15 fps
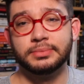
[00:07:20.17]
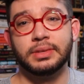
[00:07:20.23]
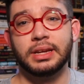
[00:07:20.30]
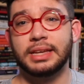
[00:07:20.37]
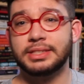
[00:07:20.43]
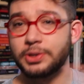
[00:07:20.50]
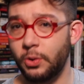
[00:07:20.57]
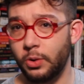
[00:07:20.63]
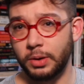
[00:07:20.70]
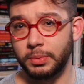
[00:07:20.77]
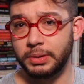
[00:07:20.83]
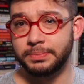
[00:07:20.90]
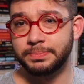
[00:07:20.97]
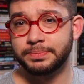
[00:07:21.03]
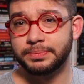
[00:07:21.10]
It's
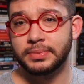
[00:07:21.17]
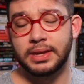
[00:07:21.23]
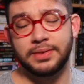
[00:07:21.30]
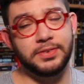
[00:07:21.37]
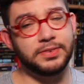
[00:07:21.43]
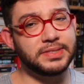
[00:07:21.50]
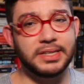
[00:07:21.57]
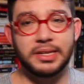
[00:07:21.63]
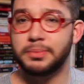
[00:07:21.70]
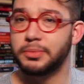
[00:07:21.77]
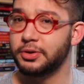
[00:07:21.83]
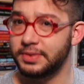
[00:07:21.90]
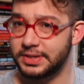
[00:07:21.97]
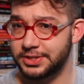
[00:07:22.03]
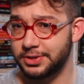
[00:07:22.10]
horrible. If you've seen the
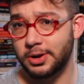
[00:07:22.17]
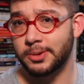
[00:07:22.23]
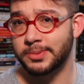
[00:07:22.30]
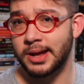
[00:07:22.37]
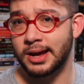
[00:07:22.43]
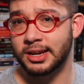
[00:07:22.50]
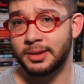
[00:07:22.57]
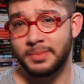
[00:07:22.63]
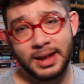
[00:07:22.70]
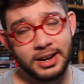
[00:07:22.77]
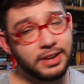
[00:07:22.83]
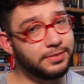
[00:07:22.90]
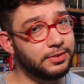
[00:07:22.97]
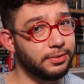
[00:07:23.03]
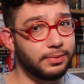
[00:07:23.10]
movies, you know what I'm talking
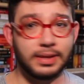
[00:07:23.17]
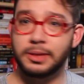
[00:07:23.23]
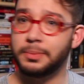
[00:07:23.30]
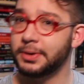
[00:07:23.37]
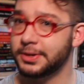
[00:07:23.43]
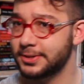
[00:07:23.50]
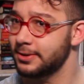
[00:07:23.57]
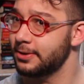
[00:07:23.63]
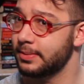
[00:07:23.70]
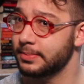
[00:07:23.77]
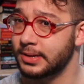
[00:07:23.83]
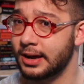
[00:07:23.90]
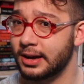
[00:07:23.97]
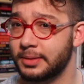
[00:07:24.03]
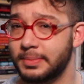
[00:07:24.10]
about. If you've read the books, you know what I'm
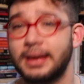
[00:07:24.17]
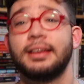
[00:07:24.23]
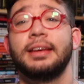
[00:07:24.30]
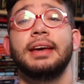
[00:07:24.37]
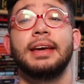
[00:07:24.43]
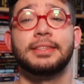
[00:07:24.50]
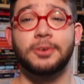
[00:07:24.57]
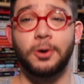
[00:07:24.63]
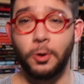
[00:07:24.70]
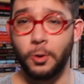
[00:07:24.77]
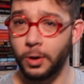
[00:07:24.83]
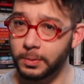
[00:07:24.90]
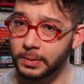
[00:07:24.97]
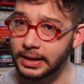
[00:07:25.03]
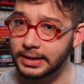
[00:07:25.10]
talking about. It's a
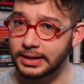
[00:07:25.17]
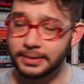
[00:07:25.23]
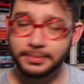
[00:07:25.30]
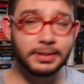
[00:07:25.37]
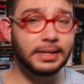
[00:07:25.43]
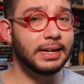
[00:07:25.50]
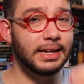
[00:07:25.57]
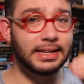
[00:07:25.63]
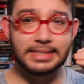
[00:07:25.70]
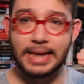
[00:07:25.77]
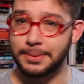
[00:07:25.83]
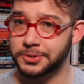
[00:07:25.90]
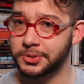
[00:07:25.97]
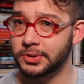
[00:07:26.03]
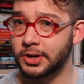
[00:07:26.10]
horrible ending. It's
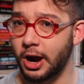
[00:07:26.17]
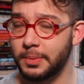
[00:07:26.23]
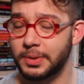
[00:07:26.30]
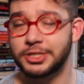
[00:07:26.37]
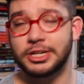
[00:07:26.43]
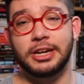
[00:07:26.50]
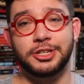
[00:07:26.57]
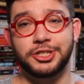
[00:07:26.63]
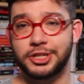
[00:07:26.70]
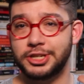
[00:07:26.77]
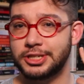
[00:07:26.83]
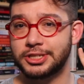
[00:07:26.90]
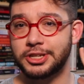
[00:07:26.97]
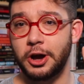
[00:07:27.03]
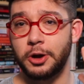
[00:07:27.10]
absolute garbage, and it should
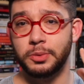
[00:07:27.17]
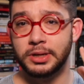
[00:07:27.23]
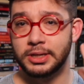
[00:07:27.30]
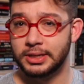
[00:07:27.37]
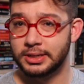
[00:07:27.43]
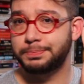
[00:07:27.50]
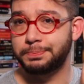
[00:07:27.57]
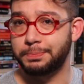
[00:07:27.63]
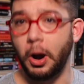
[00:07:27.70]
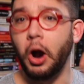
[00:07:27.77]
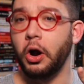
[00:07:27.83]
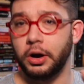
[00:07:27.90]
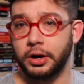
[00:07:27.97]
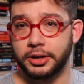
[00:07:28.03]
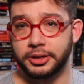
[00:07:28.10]
just go
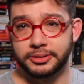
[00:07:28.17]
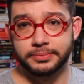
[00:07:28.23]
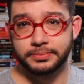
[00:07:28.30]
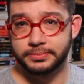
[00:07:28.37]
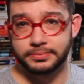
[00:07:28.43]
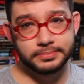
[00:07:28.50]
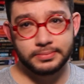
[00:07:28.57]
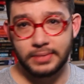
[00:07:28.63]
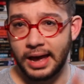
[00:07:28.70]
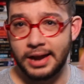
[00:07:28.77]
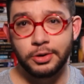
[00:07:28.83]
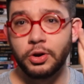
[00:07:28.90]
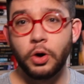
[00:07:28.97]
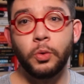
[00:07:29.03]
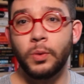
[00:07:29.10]
burn. I
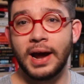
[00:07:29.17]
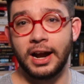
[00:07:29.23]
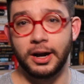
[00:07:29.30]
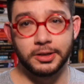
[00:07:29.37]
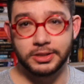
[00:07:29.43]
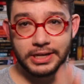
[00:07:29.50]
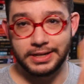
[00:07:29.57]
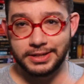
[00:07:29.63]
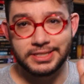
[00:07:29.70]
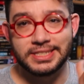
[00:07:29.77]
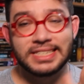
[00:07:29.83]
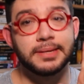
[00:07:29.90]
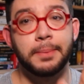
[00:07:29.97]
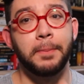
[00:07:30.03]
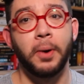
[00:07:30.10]
don't know where, it just
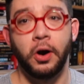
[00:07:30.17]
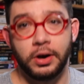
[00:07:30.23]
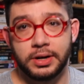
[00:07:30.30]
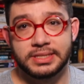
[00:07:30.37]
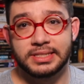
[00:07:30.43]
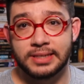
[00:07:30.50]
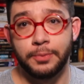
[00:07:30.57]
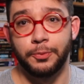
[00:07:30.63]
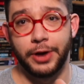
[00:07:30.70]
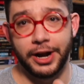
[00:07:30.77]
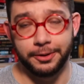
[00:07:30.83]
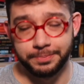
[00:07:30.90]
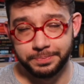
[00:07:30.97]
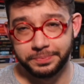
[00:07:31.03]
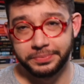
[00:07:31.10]
needs to burn
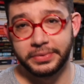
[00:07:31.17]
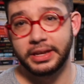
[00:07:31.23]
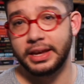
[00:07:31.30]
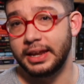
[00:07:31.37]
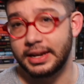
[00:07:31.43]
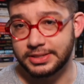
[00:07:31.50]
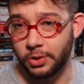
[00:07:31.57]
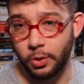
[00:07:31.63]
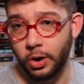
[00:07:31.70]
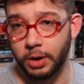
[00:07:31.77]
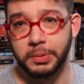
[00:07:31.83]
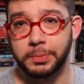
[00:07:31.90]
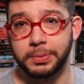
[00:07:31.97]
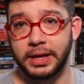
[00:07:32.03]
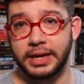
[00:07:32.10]
somewhere. And it's a
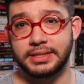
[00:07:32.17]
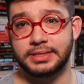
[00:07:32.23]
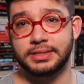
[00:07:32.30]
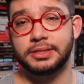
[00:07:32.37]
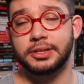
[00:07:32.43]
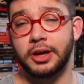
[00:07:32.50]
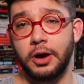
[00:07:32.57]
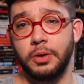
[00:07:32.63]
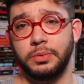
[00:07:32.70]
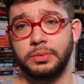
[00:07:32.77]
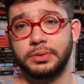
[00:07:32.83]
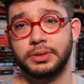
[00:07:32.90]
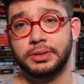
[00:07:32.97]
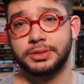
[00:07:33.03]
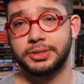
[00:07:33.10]
horrible place to go.
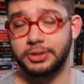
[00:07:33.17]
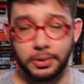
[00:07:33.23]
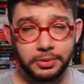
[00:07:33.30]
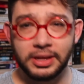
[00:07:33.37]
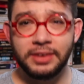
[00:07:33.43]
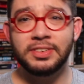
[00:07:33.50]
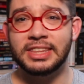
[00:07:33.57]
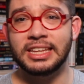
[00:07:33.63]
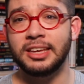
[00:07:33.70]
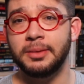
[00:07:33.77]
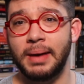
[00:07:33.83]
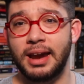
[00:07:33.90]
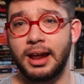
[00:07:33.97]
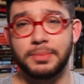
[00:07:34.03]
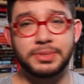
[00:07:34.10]
So don't even think
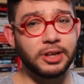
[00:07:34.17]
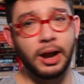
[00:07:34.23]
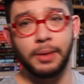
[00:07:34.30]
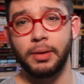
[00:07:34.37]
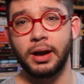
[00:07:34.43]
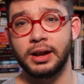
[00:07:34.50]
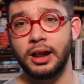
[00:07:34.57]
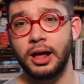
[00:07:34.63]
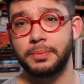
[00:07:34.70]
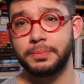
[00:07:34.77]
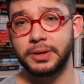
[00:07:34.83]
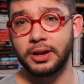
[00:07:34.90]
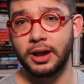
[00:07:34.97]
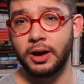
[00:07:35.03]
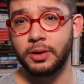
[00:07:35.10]
about it. I'm sorry I brought it
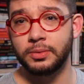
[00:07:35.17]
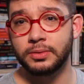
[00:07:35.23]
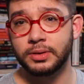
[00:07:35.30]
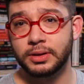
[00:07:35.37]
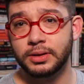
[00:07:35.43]
up, you know?